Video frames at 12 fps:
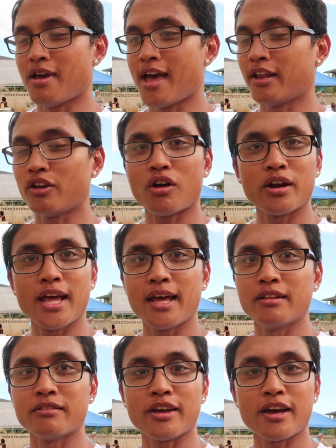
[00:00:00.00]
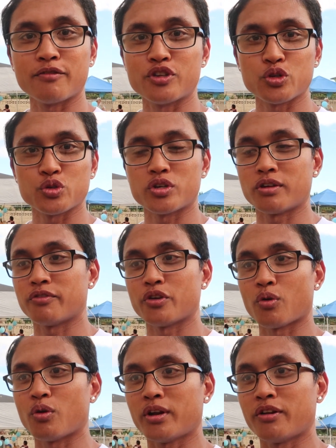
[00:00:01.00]
end on end to have children of
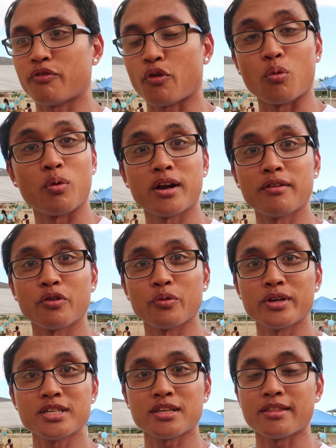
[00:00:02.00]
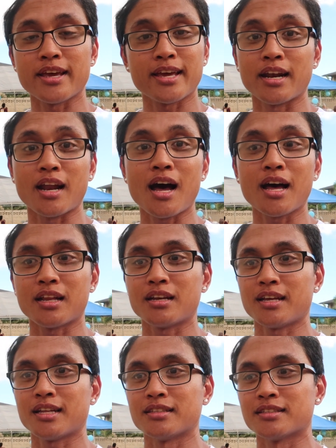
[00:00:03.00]
their own and for whatever reason they cannot
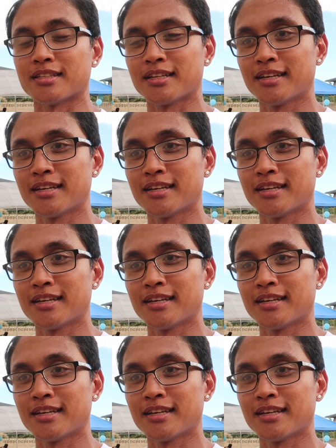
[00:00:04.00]
and